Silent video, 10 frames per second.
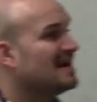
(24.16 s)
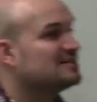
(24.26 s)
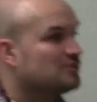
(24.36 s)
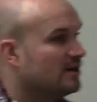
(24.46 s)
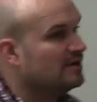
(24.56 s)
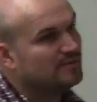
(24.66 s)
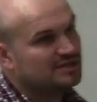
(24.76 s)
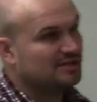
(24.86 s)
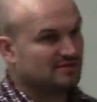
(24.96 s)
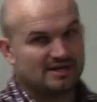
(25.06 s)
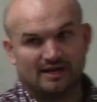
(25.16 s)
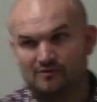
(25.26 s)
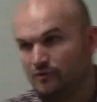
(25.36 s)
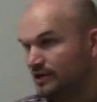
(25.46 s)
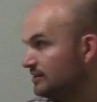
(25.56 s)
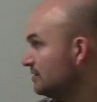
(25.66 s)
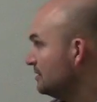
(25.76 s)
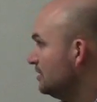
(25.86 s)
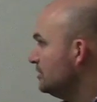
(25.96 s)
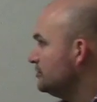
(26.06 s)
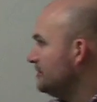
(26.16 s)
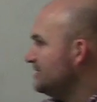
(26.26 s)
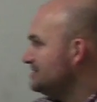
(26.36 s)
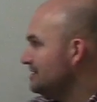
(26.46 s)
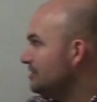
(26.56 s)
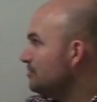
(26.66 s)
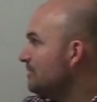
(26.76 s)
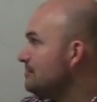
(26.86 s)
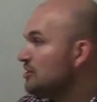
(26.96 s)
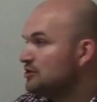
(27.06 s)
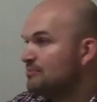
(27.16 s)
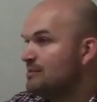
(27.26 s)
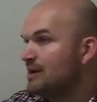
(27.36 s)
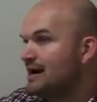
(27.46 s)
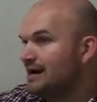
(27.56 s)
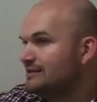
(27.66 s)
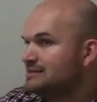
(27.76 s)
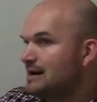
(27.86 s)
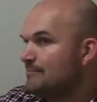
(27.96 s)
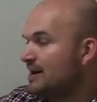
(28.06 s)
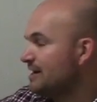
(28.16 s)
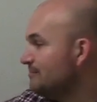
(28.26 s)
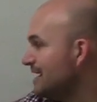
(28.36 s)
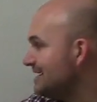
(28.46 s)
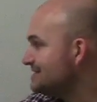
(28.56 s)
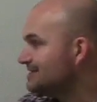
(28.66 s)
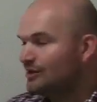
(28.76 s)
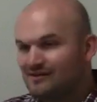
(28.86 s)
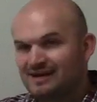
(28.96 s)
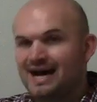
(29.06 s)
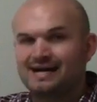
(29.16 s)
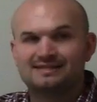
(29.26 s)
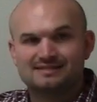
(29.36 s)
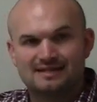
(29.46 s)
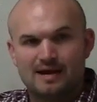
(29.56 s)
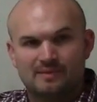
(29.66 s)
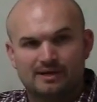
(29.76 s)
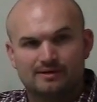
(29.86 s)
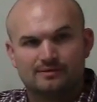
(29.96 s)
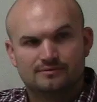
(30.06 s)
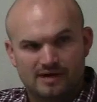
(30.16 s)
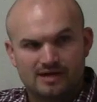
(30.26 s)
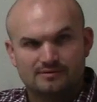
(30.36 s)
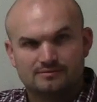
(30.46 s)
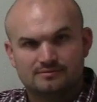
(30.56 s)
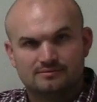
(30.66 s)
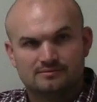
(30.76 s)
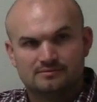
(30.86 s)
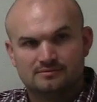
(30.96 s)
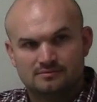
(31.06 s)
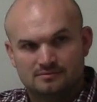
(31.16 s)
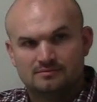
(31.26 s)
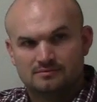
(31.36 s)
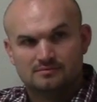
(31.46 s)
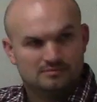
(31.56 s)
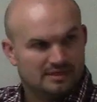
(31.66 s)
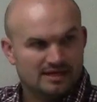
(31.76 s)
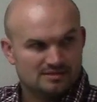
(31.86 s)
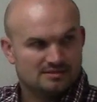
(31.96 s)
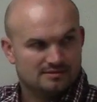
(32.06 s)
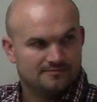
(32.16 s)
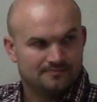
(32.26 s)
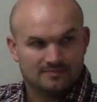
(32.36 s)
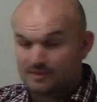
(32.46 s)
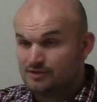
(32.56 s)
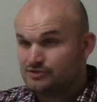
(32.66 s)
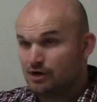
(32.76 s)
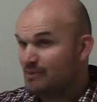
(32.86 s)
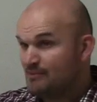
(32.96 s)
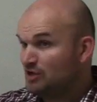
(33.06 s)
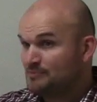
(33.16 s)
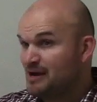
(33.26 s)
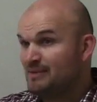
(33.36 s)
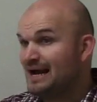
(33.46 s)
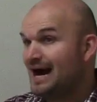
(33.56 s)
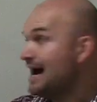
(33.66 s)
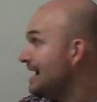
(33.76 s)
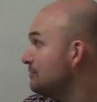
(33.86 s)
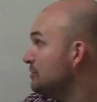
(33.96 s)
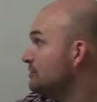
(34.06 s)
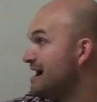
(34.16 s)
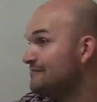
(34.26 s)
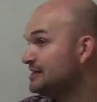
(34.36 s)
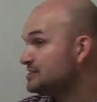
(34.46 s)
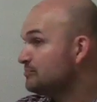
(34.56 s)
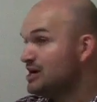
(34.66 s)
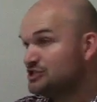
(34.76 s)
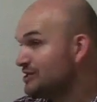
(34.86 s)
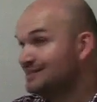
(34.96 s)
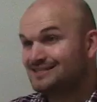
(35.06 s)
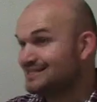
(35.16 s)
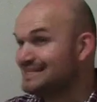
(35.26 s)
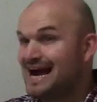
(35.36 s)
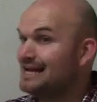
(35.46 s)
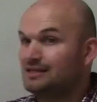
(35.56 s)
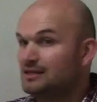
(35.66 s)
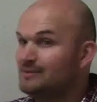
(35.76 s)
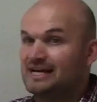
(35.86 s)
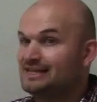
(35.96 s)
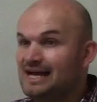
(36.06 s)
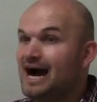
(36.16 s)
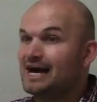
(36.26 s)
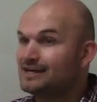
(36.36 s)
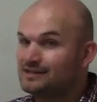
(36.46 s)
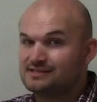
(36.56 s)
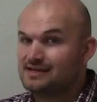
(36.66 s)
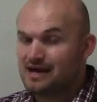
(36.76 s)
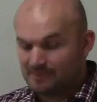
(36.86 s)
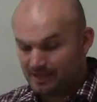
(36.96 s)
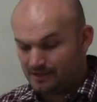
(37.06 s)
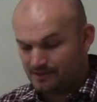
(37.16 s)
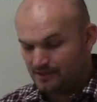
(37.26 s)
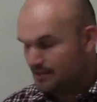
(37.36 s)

I squared, which equals negative 1. Do you guys see, though, by multiplying by I on the top and bottom, I still have an I in the denominator, right? Yes? So by multiplying by I, when you have an expression, does not eliminate the I in the denominator.